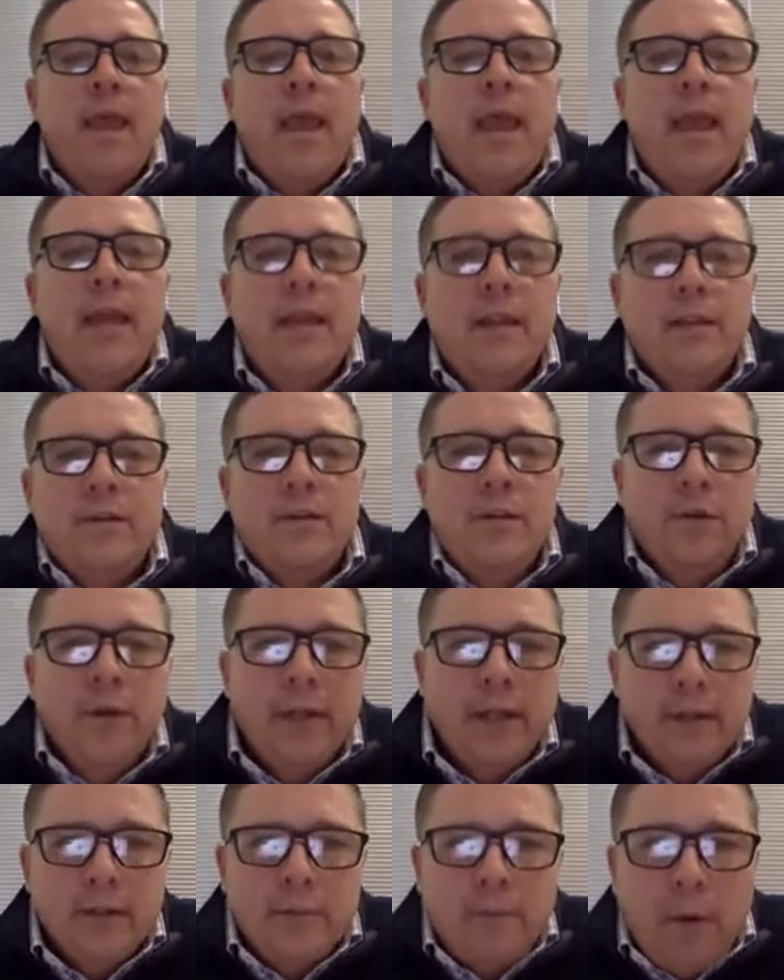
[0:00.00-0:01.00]
And it's
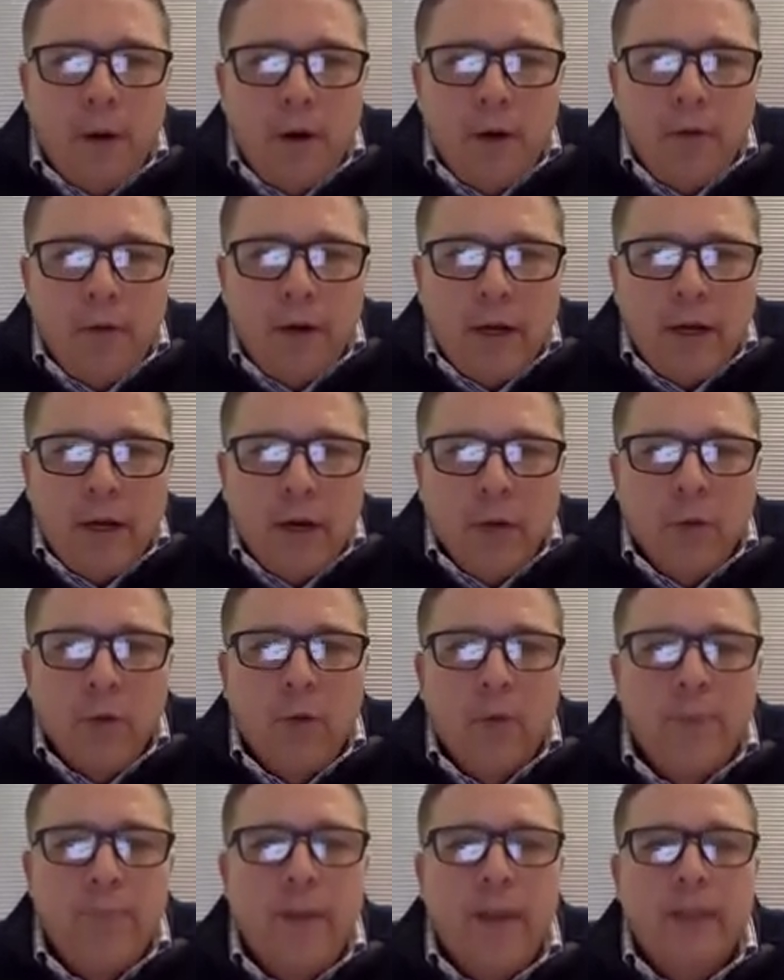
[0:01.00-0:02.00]
during this part right here
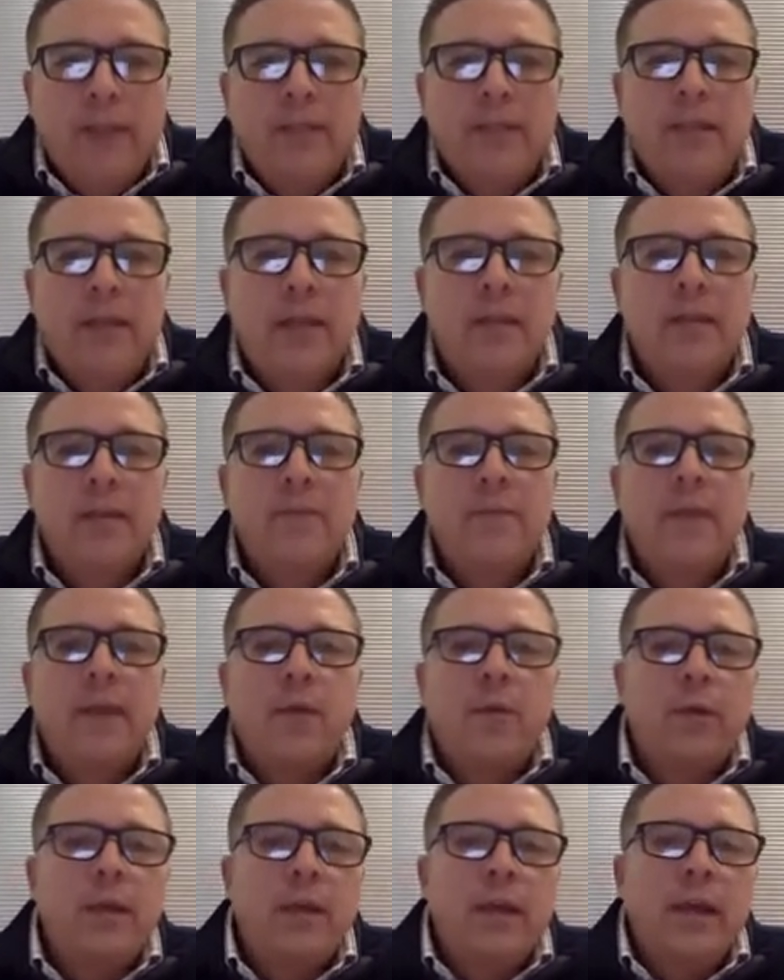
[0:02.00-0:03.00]
where we bisect them
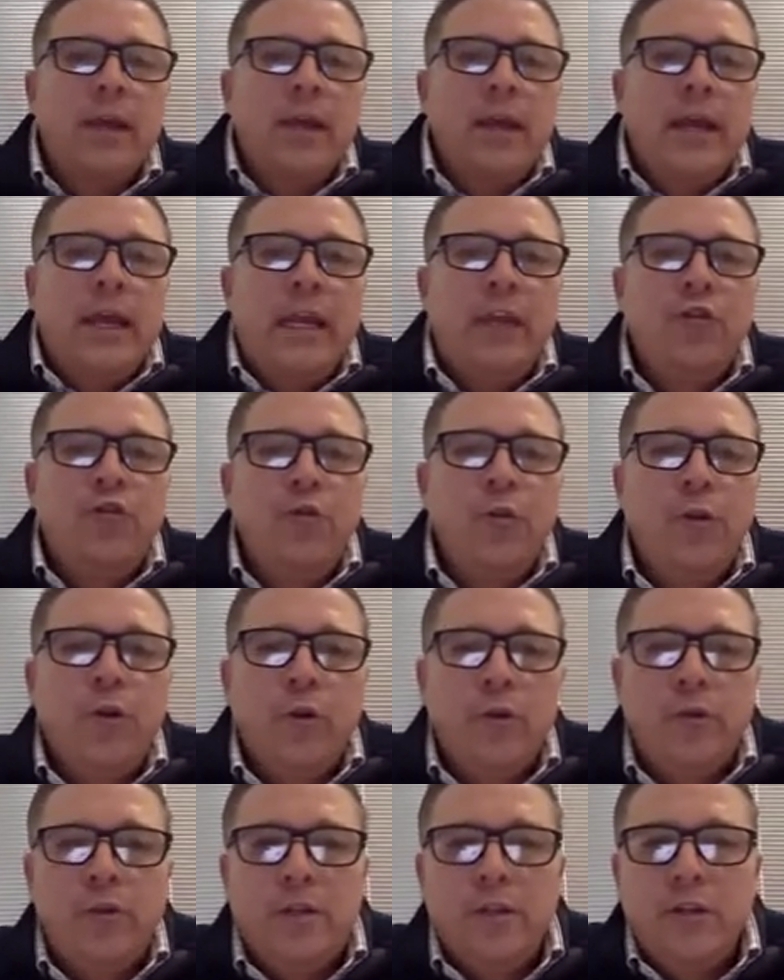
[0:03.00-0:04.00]
that we
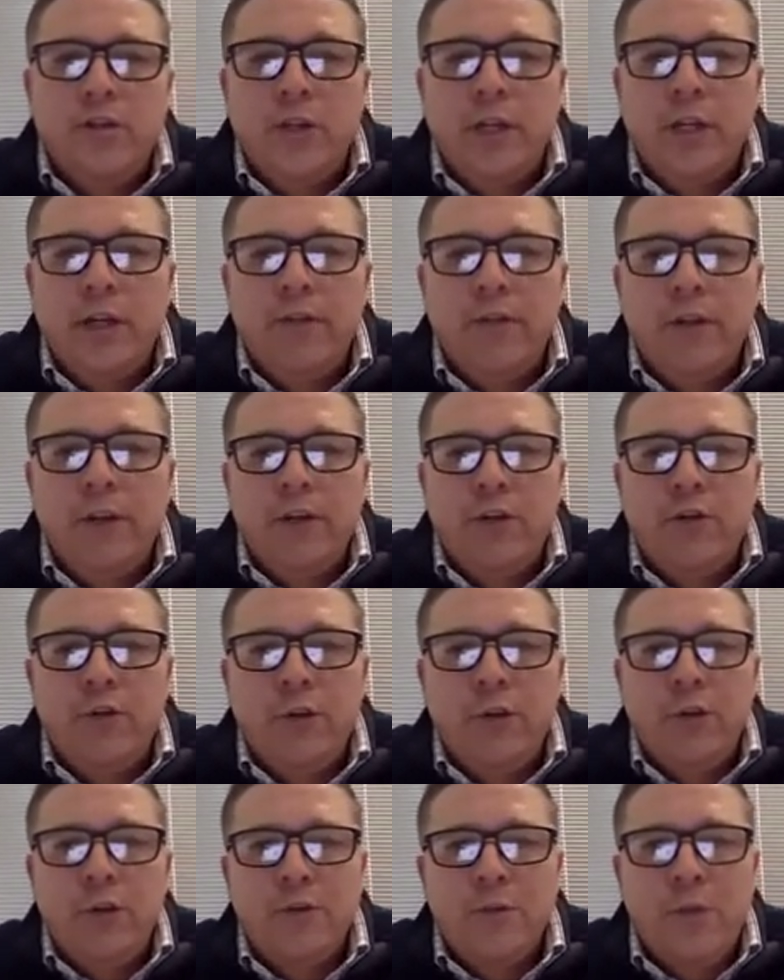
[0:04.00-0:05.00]
introduce the gene of
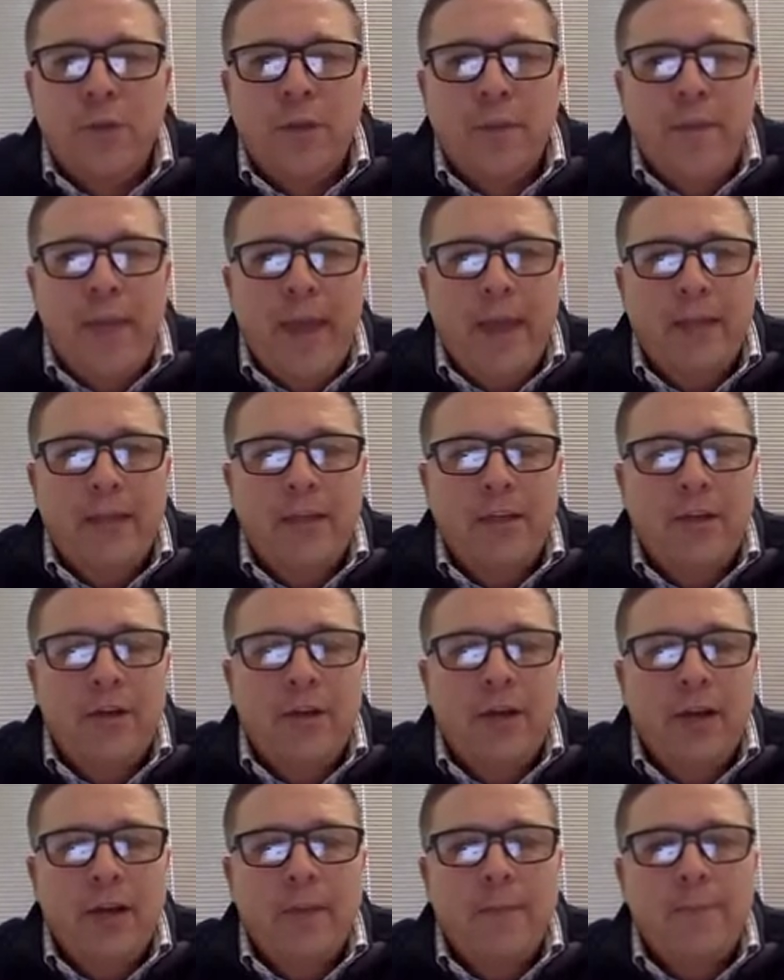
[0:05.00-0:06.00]
interest with a
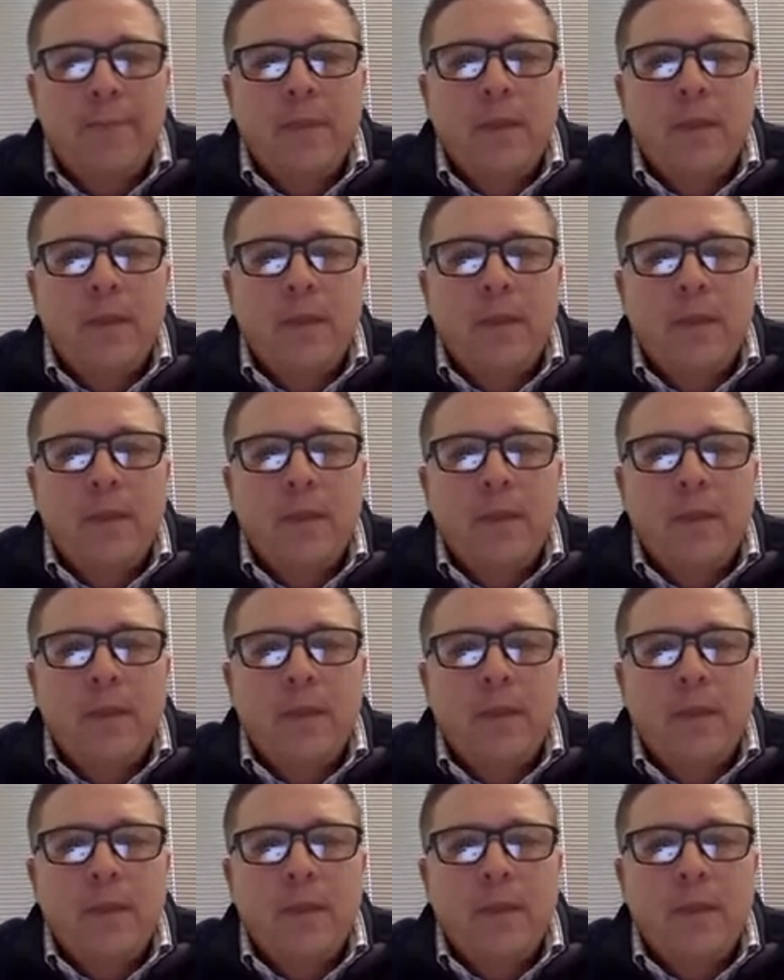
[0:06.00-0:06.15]
bacteria.